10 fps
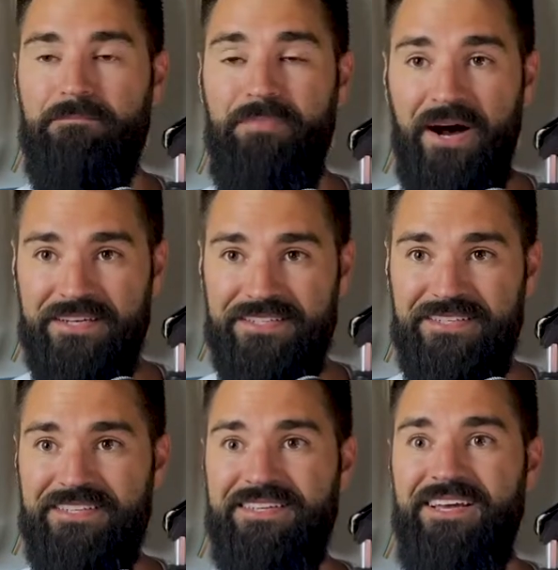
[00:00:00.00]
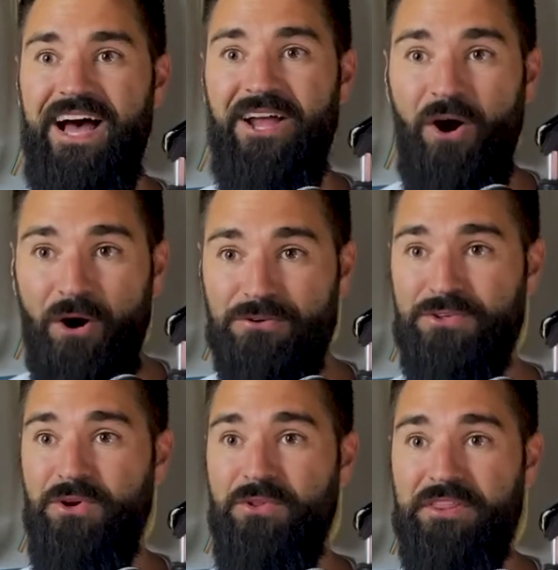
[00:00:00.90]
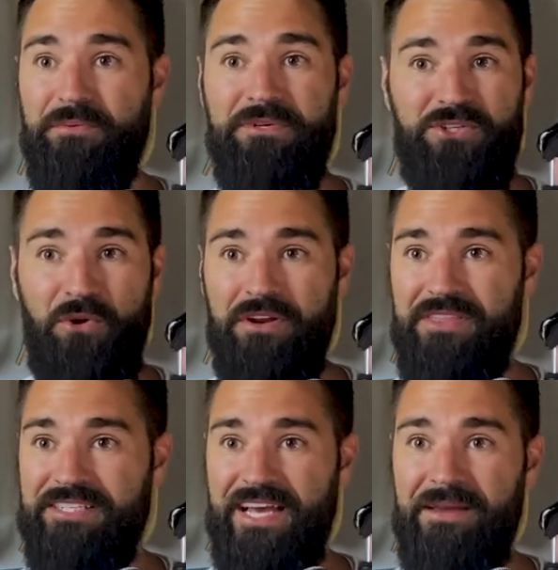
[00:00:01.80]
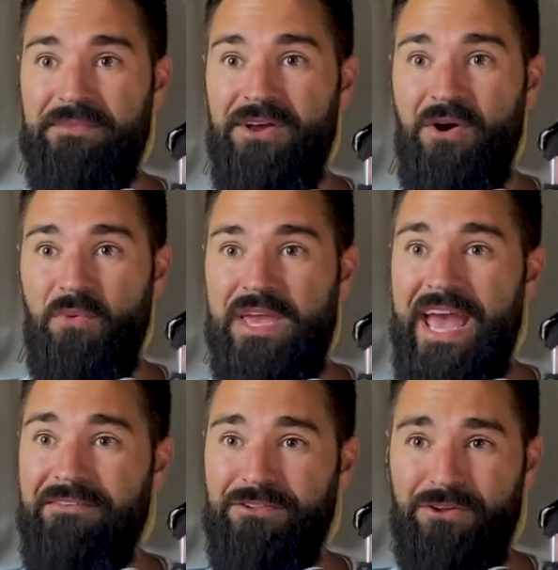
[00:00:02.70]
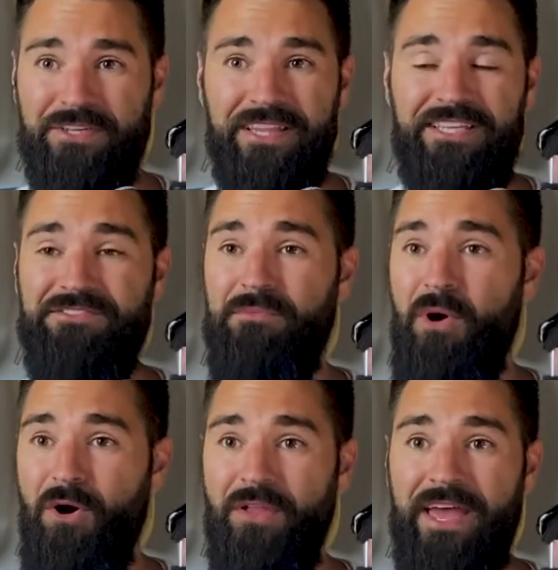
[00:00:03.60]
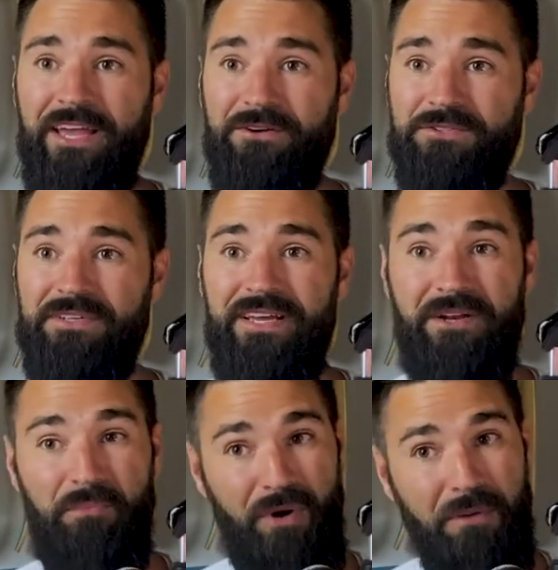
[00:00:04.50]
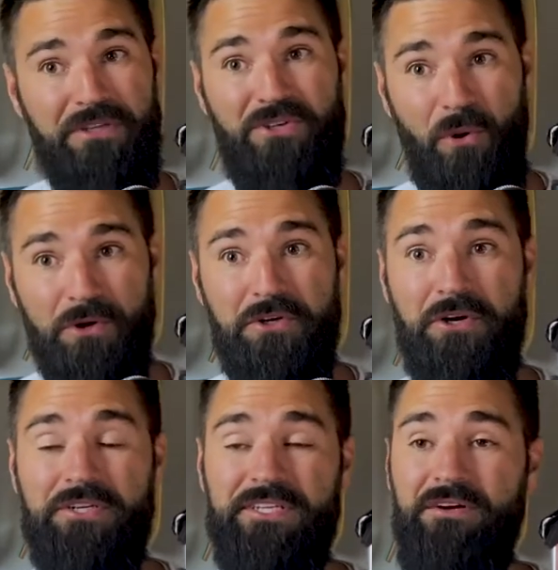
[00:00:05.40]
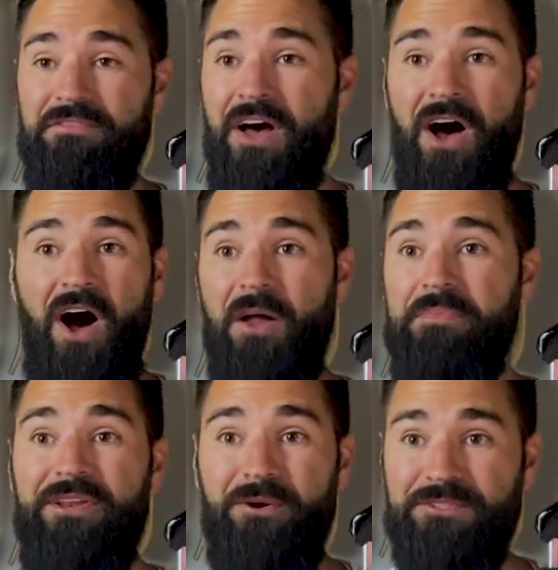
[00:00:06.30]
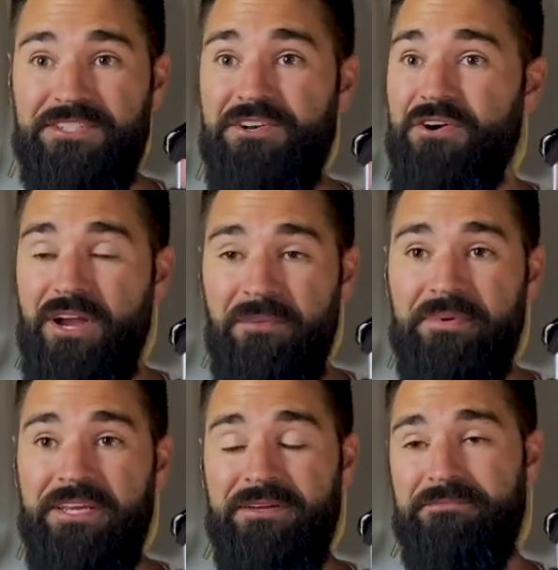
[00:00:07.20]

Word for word: But I also know that the majority of the time, we haven't looked at this from all angles, and you're probably torturing yourself unbeknownst to your company.